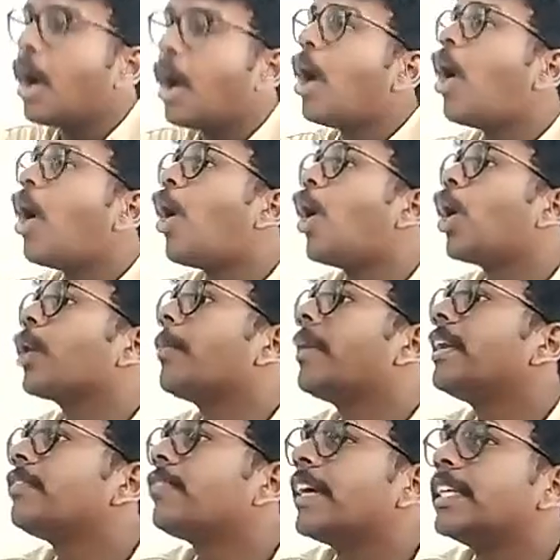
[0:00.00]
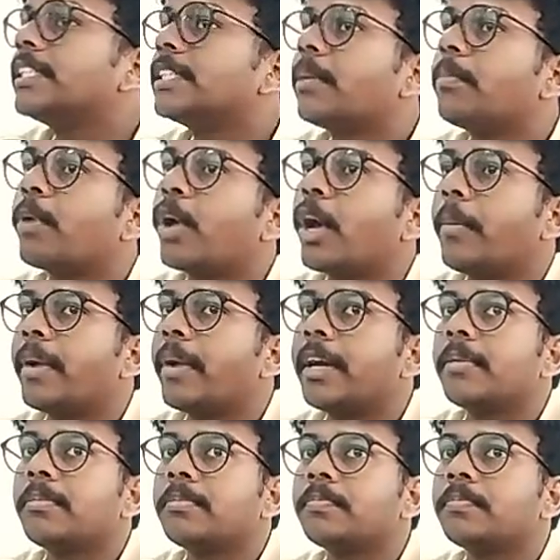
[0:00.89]
augment wage employment.
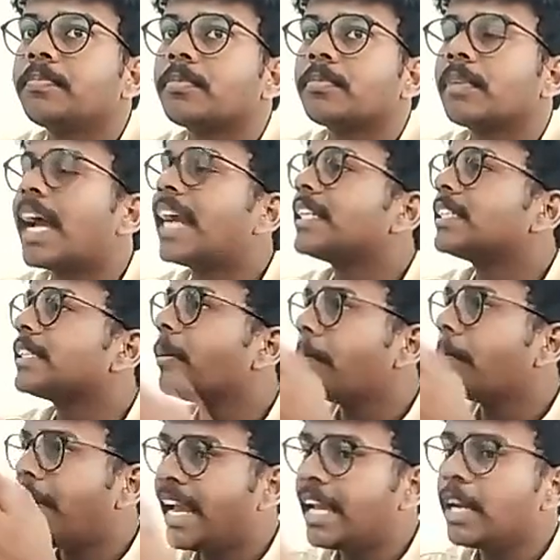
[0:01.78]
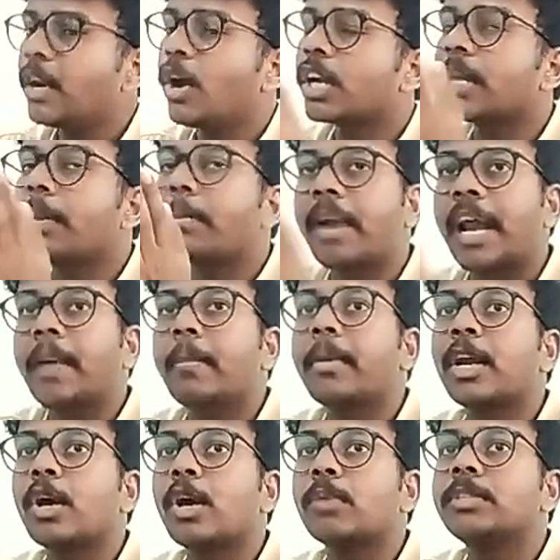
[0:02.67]
That is the main or the
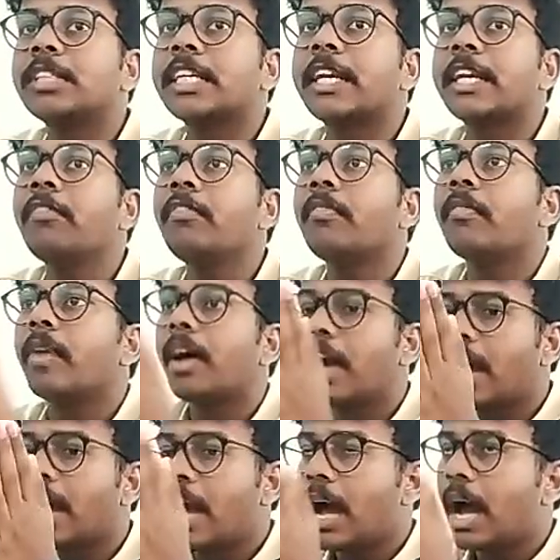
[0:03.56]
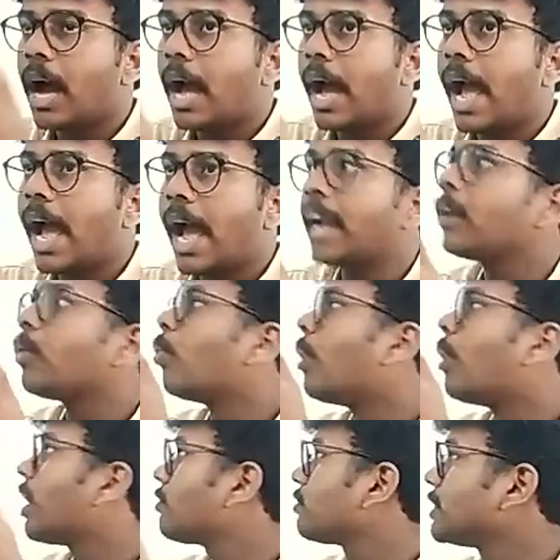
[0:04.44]
primary objective. And one
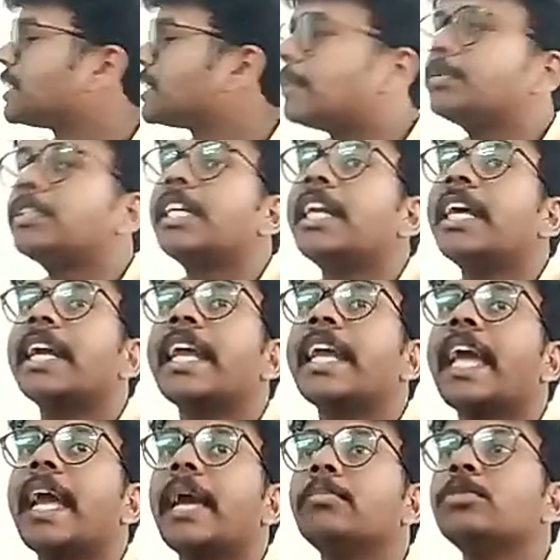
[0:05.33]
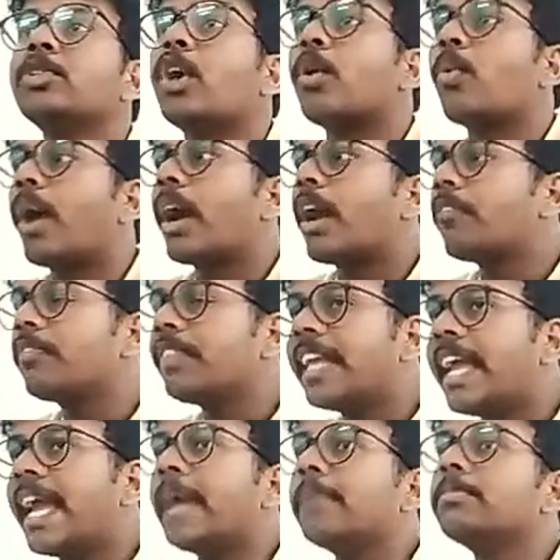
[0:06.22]
of the subsidiary aims or one of the
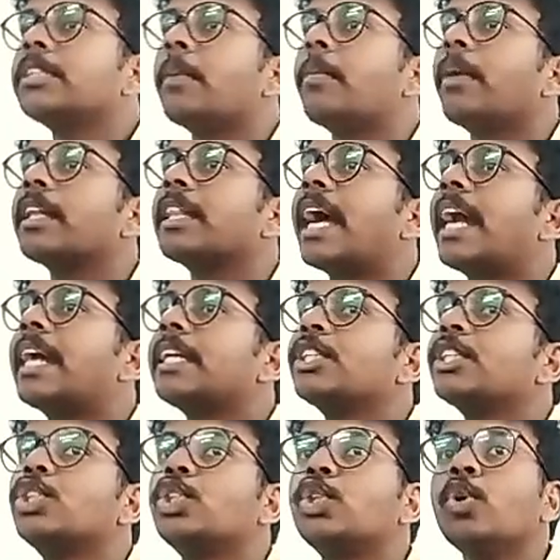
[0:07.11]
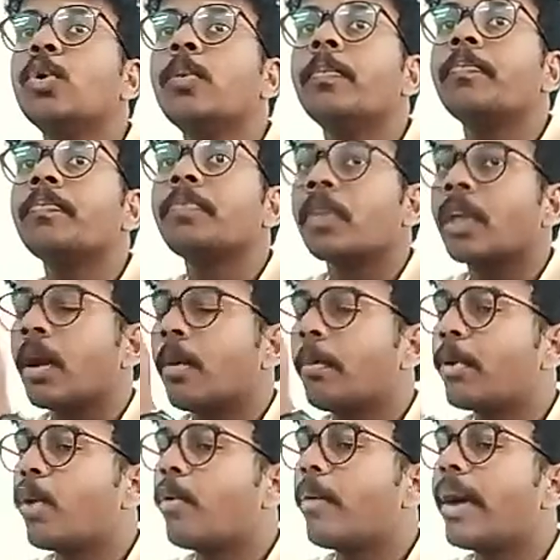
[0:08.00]
aims among that is to
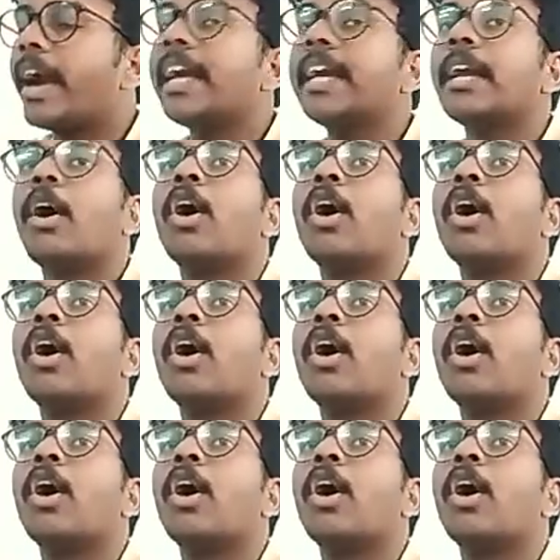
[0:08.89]
provide